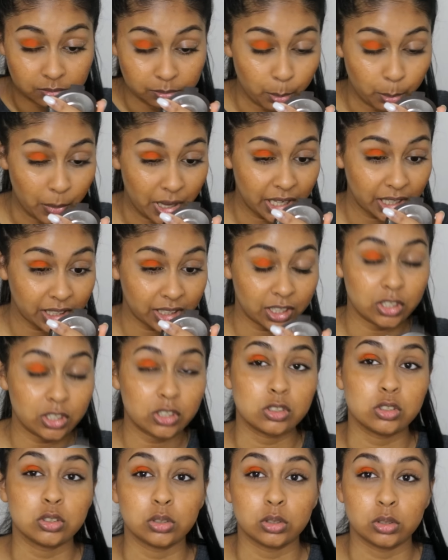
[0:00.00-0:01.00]
Making
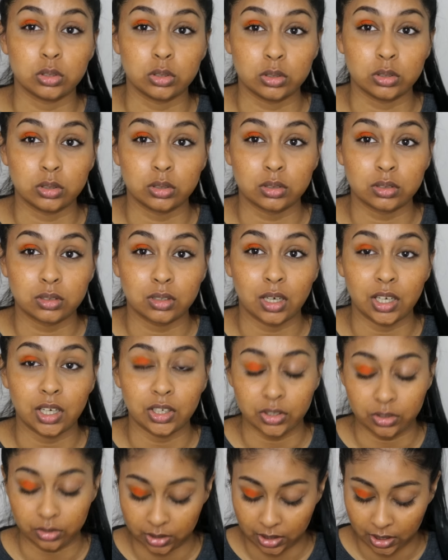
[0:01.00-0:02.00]
sure I
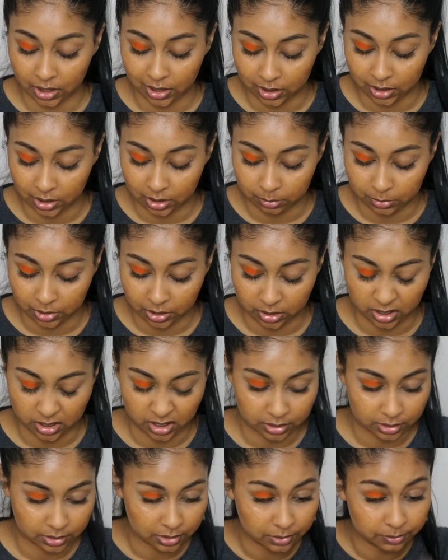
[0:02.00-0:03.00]
don't get any in my
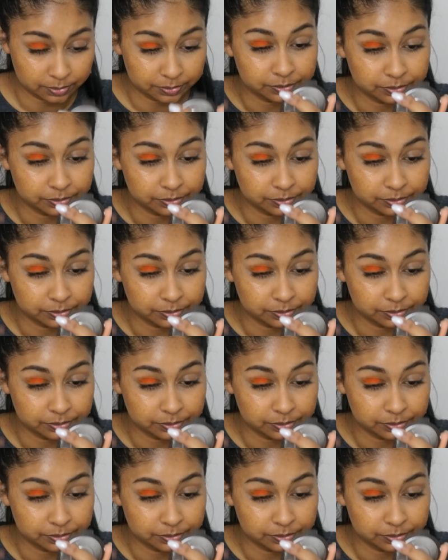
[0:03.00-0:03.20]
eyes.